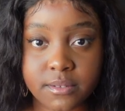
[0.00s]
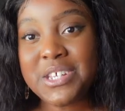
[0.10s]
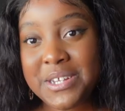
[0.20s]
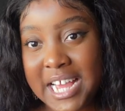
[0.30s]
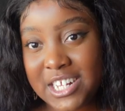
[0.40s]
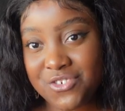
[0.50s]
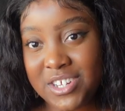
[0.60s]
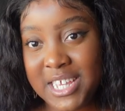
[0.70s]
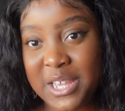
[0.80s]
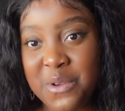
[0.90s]
So
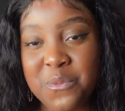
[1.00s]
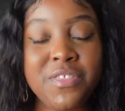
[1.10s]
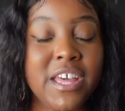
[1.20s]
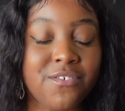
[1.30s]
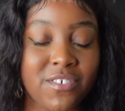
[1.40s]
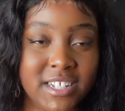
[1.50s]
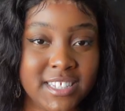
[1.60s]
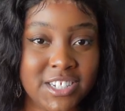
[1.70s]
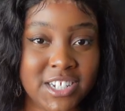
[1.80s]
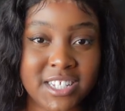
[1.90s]
naturally, with
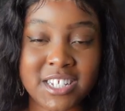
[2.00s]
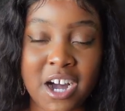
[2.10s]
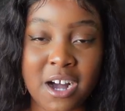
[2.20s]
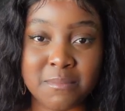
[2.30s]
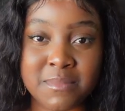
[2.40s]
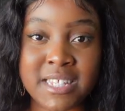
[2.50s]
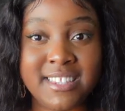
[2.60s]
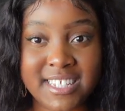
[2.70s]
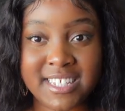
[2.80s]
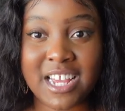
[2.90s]
advantages comes
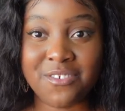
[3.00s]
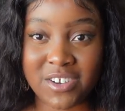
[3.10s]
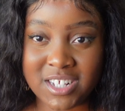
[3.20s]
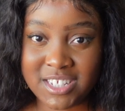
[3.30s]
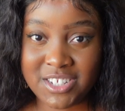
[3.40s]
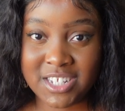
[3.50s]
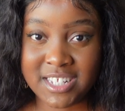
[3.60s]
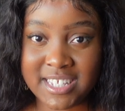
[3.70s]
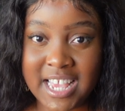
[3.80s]
disadvantages,